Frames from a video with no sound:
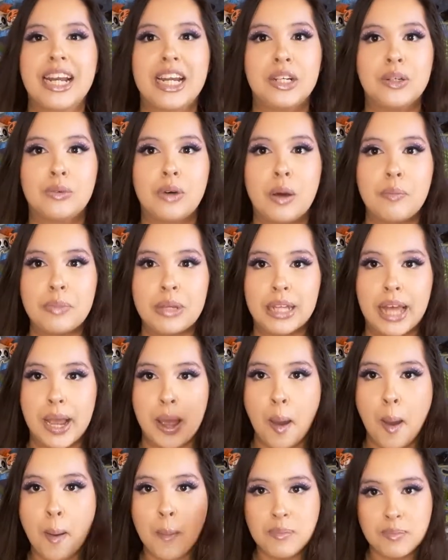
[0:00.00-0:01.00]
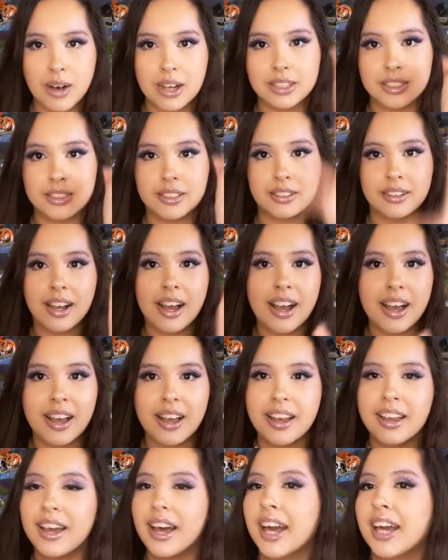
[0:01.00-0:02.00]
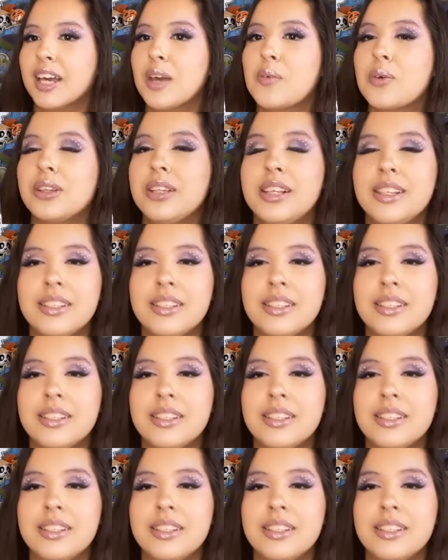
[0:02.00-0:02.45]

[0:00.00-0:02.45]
and I don't want to be like Monster High, I can wear